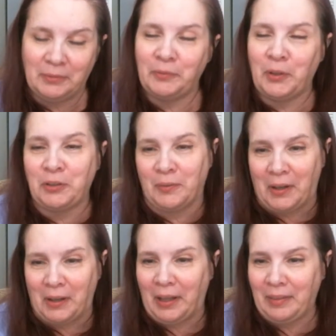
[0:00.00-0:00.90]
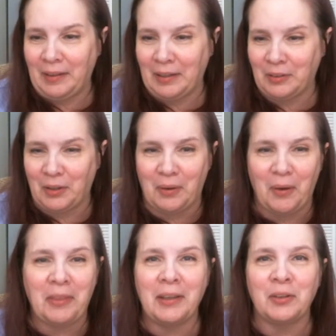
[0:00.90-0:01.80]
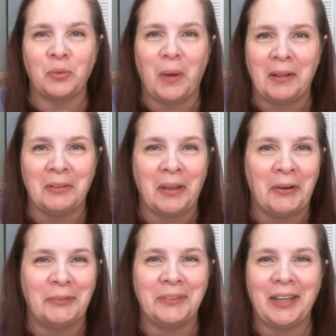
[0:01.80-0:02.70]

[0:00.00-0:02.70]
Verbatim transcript: first of all, I think it's I think it's well known,